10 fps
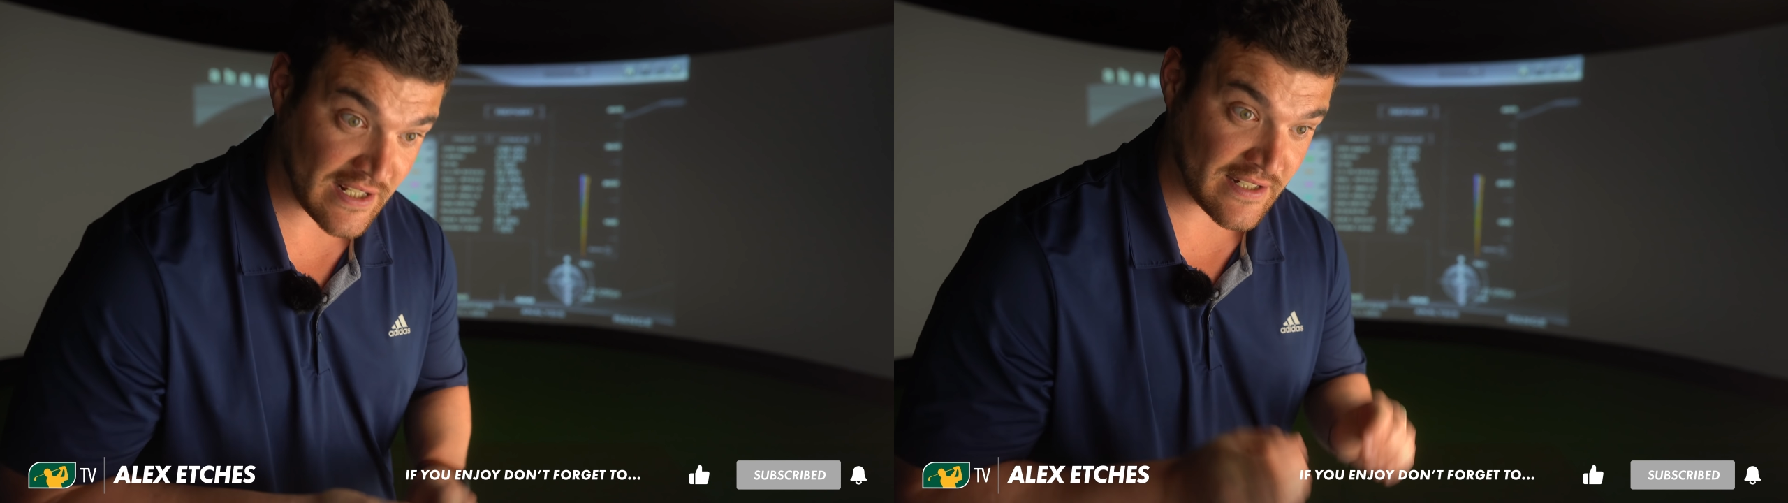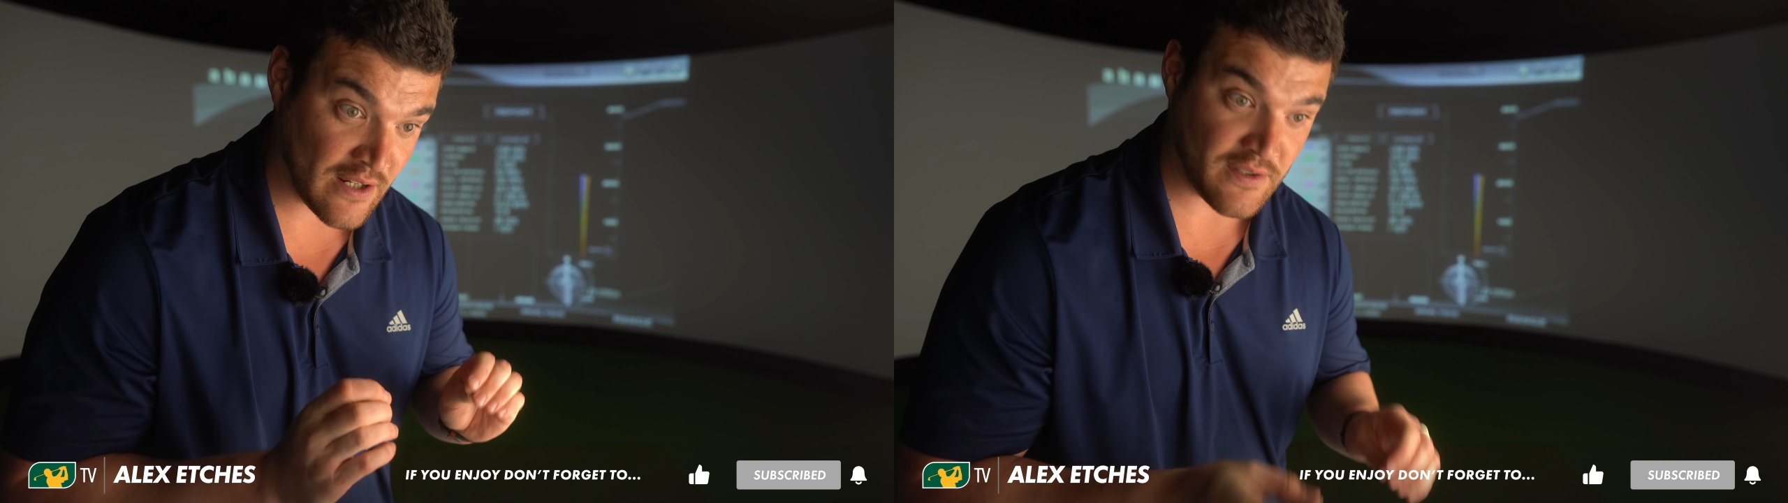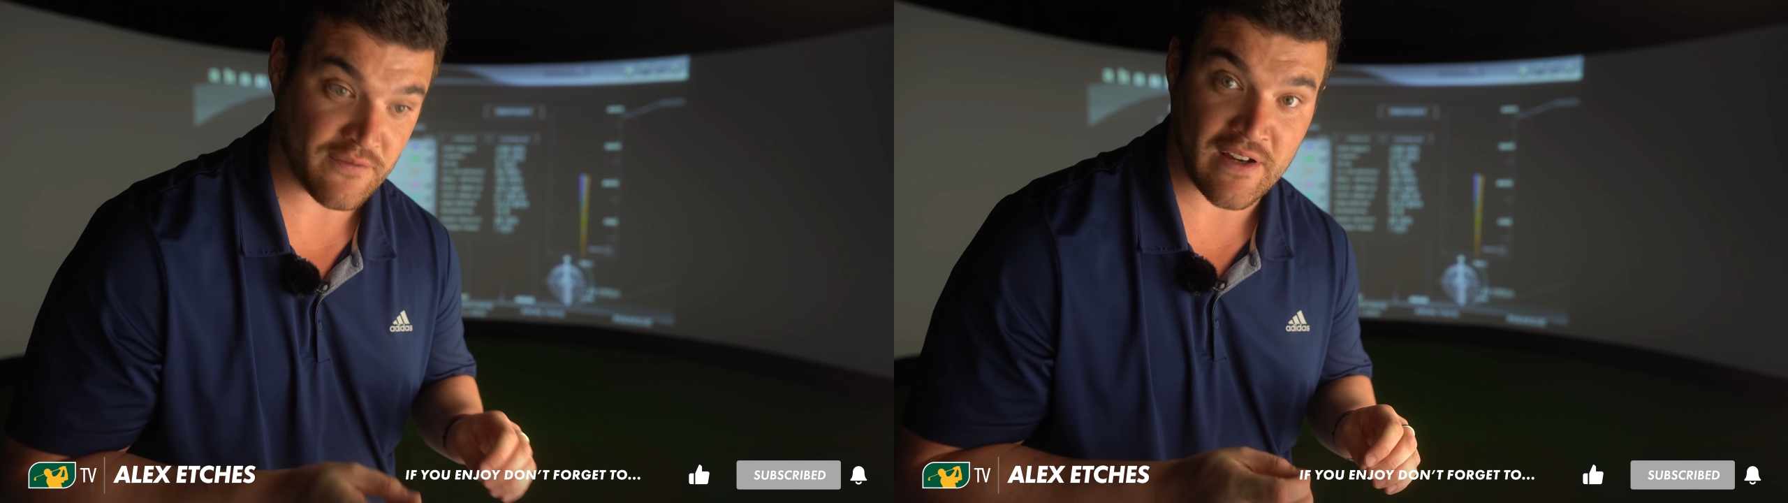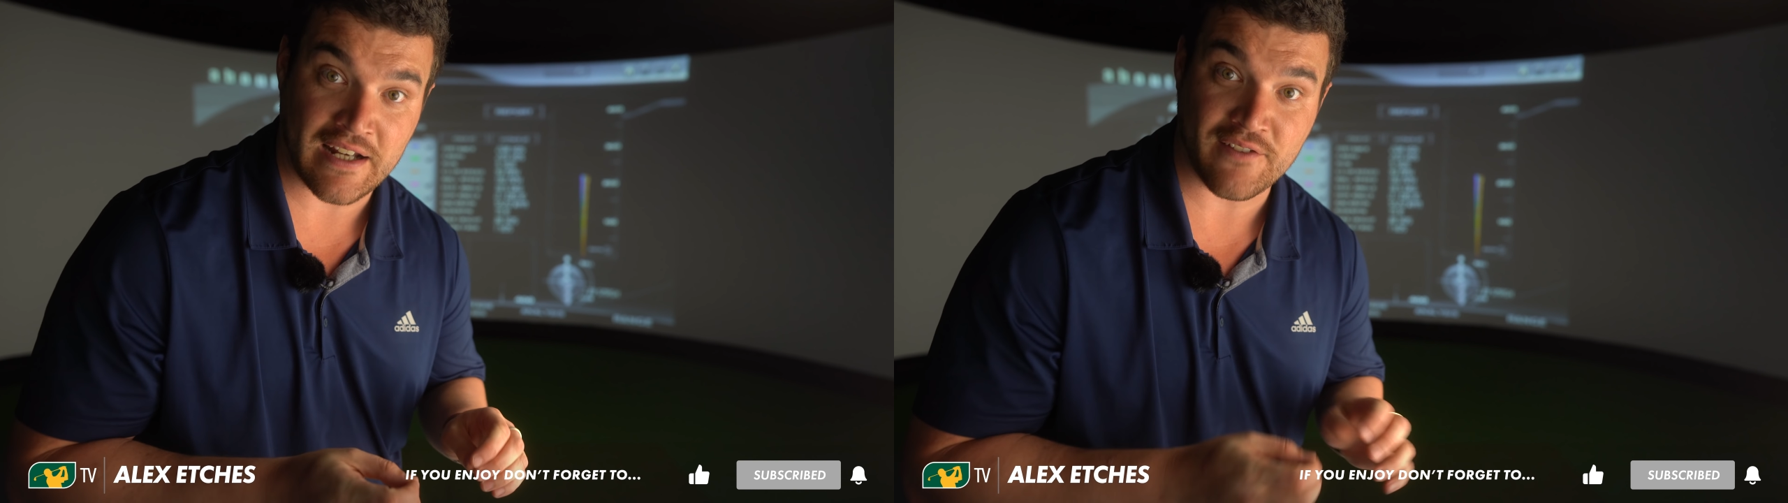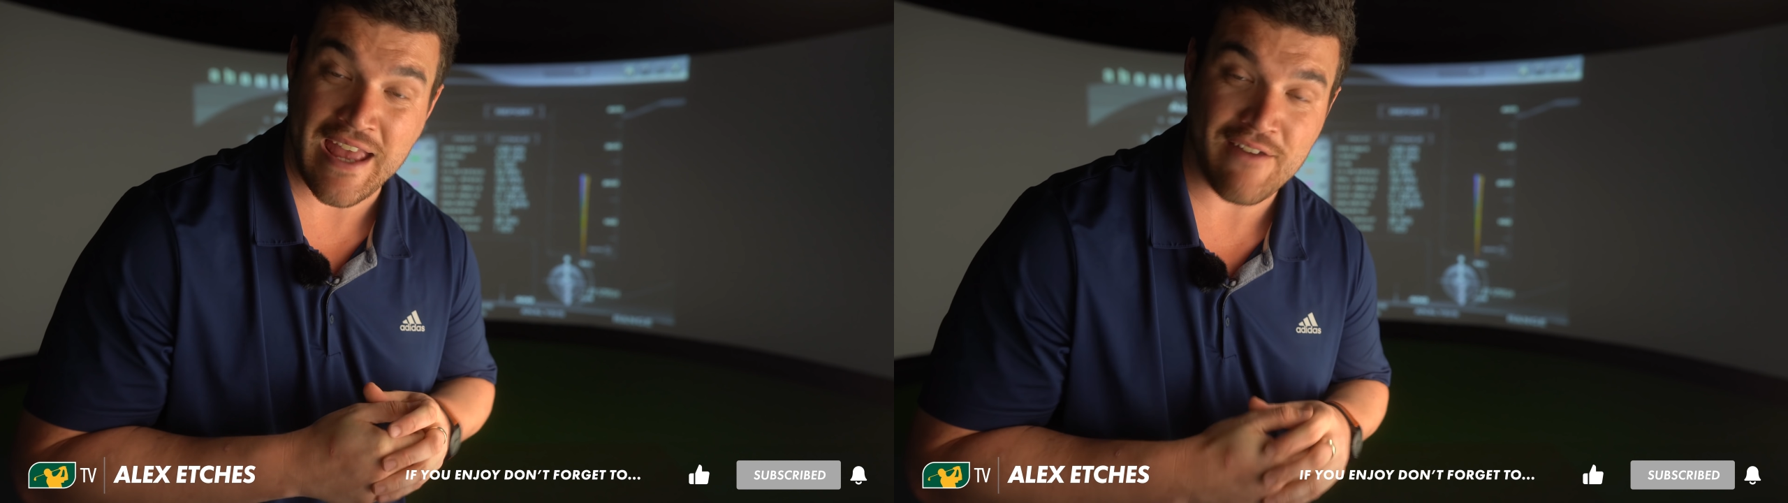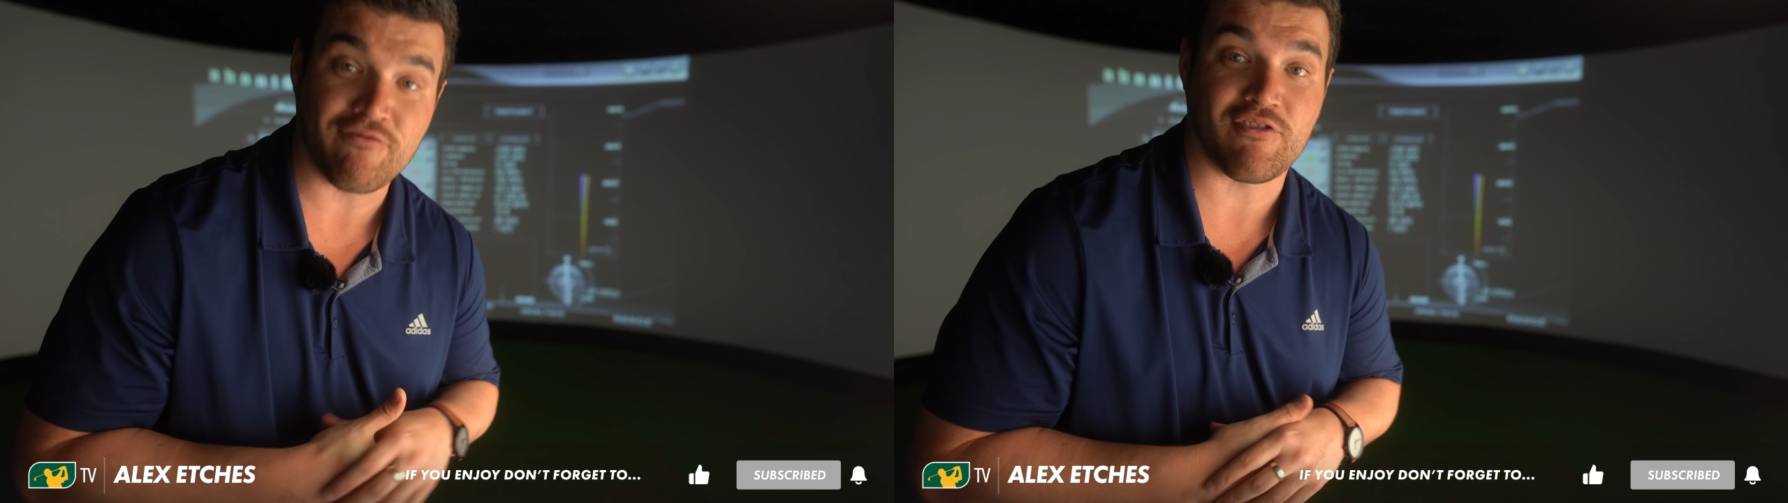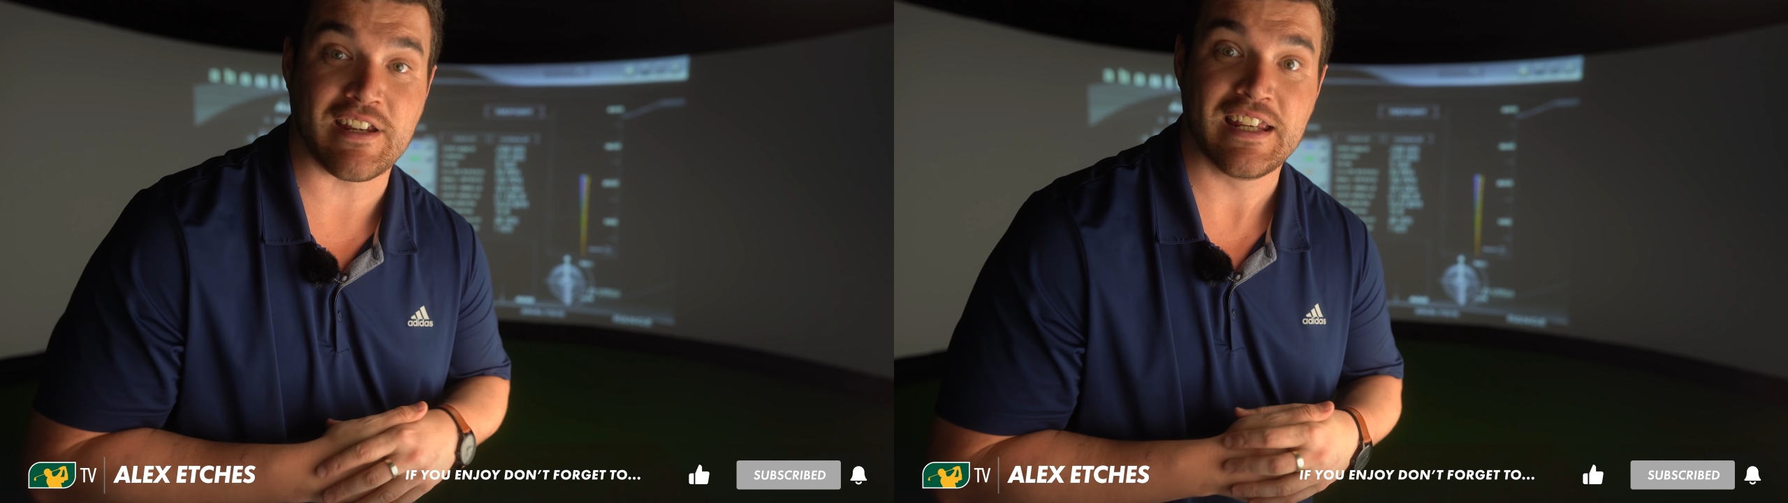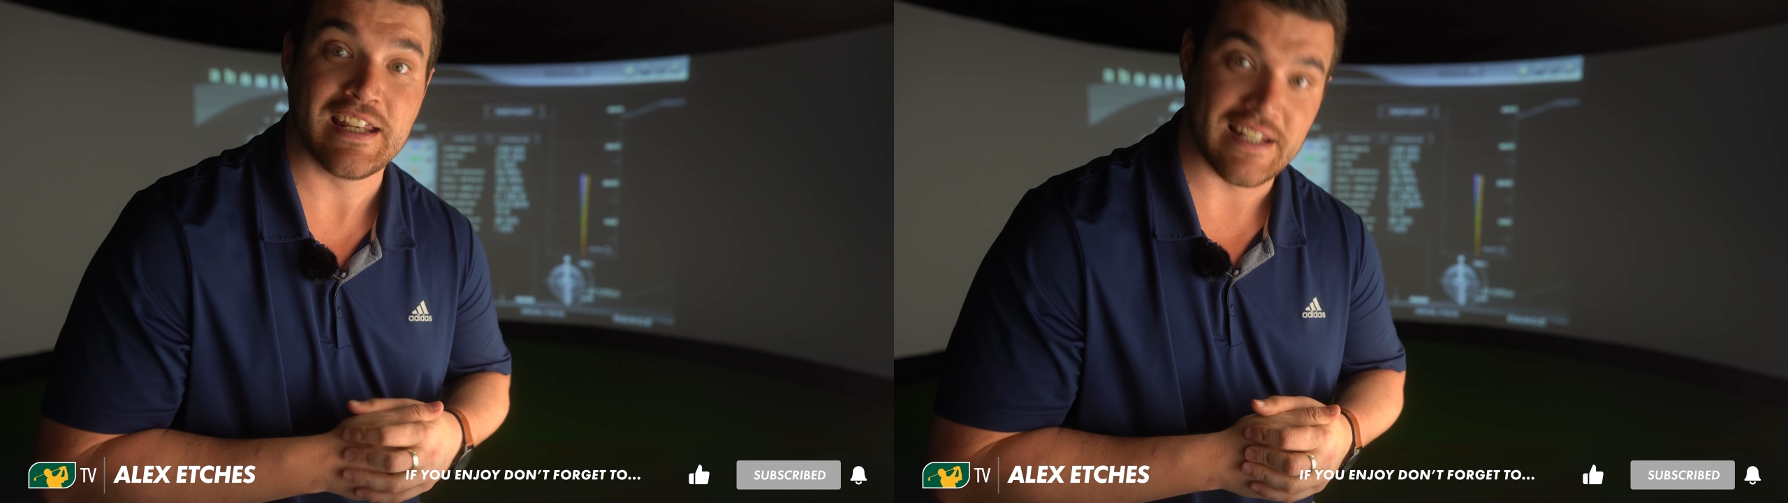you get notified of every